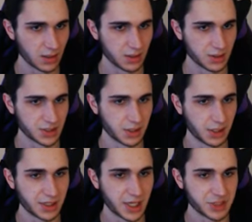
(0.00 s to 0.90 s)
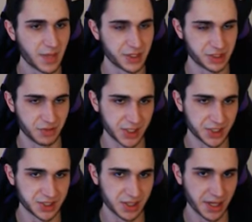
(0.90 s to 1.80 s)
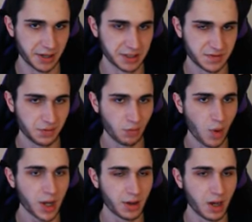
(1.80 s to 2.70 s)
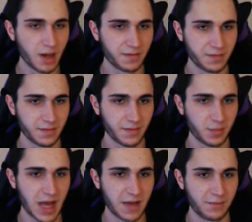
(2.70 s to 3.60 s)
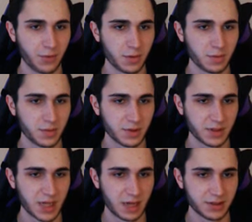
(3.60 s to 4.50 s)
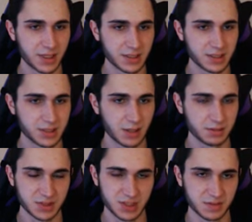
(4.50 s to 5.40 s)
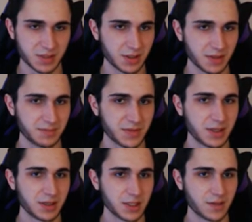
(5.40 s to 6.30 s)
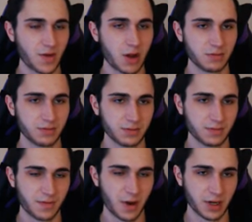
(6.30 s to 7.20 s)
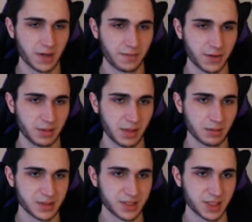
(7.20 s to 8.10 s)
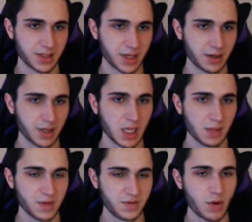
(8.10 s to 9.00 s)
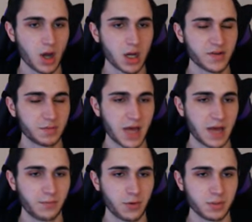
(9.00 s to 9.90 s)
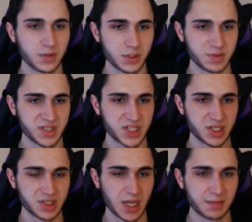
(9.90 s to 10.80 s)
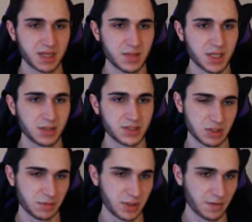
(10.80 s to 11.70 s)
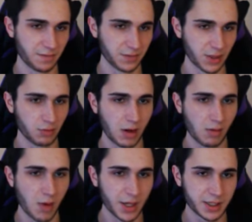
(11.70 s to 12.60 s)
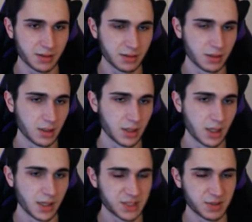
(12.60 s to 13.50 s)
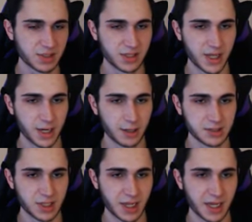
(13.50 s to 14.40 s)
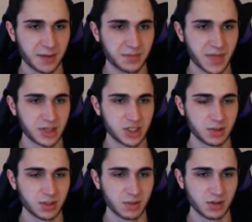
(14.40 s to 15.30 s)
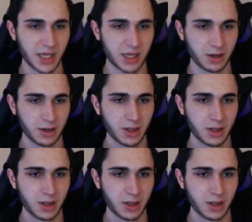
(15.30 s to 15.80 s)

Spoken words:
So another thing I should mention what I just did there is if you walk off of a platform, kind of like this, didn't fall far enough for you to be able to see it there. But if you walk off a platform, your position doesn't update immediately, so you appear to float while walking. That's what I did there is I jumped a little bit later.